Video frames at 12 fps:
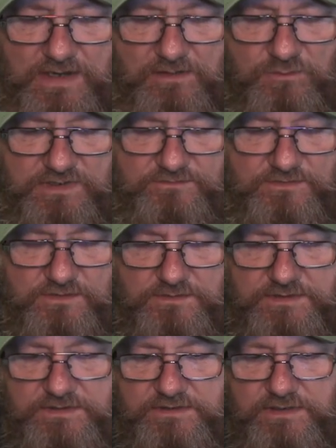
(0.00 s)
I will give
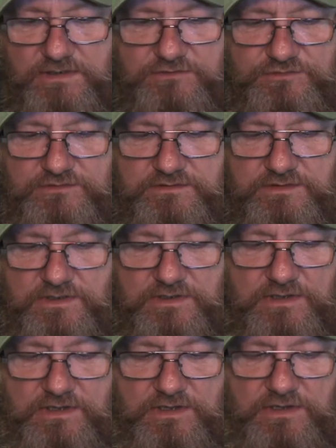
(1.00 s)
you an indication
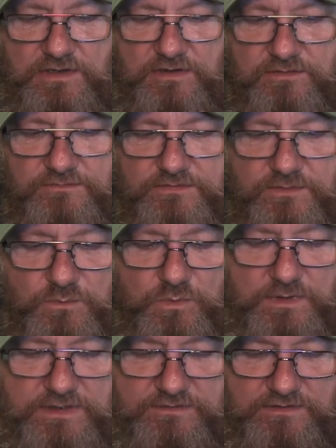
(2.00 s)
of
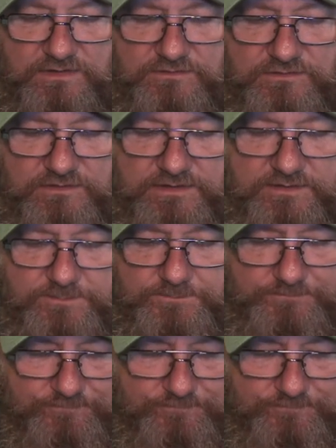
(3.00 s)
what it tastes like,